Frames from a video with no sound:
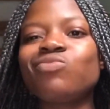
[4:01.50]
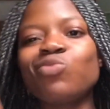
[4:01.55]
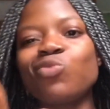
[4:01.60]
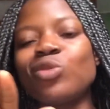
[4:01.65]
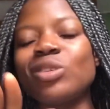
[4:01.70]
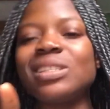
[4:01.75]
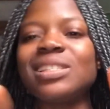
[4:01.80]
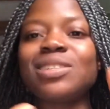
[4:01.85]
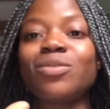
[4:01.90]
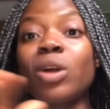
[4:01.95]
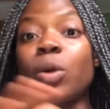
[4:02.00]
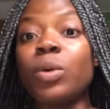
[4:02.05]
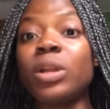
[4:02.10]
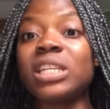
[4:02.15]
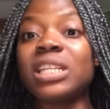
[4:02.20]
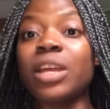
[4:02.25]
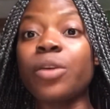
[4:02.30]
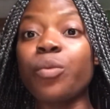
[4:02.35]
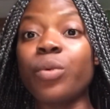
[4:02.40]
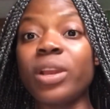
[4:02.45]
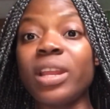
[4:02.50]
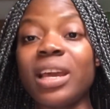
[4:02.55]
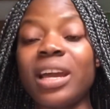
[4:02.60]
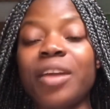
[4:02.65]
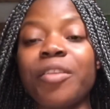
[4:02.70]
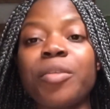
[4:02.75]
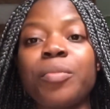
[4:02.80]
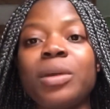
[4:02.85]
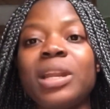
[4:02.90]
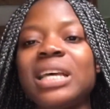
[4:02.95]
once in a while when he's like really
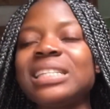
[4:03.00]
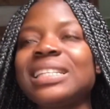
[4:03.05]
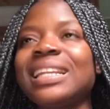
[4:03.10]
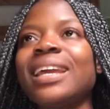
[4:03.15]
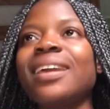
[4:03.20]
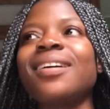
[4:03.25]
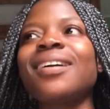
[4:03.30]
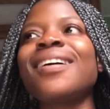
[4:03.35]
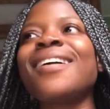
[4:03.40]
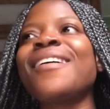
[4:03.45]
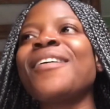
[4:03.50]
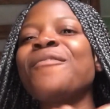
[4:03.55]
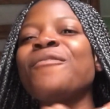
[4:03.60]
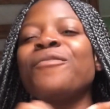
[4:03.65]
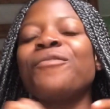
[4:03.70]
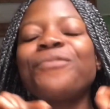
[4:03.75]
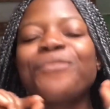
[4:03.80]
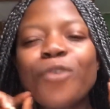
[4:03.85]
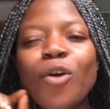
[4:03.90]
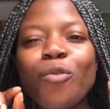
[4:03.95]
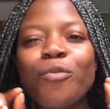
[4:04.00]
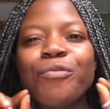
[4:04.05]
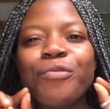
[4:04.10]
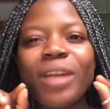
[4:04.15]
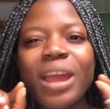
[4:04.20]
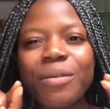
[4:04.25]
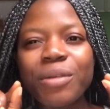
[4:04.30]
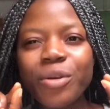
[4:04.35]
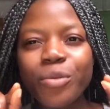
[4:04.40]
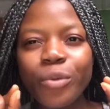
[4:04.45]
angry, but that's like on
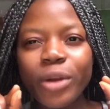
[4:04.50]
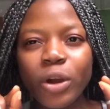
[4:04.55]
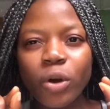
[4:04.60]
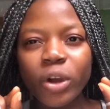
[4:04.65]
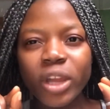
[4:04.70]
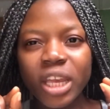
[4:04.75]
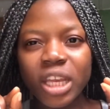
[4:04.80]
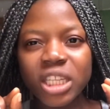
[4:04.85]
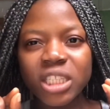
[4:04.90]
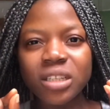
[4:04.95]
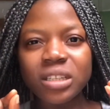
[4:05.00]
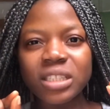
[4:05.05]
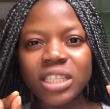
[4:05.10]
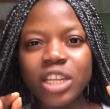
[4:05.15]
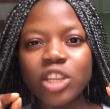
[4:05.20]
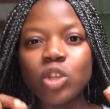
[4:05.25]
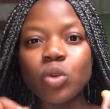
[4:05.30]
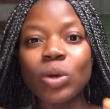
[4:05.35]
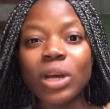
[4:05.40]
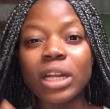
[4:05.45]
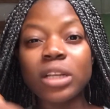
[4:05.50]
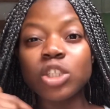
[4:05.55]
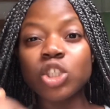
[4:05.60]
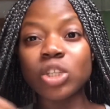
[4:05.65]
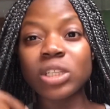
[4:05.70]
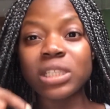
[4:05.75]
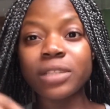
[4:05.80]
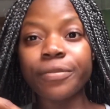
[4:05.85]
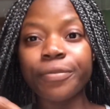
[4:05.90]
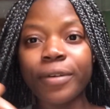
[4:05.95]
very rare occasions, and you can
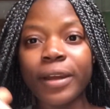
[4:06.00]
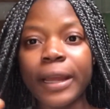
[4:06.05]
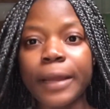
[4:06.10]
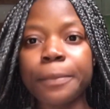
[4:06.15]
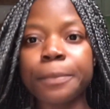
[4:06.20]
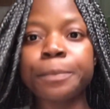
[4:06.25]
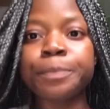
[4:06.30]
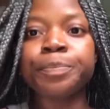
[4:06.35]
justify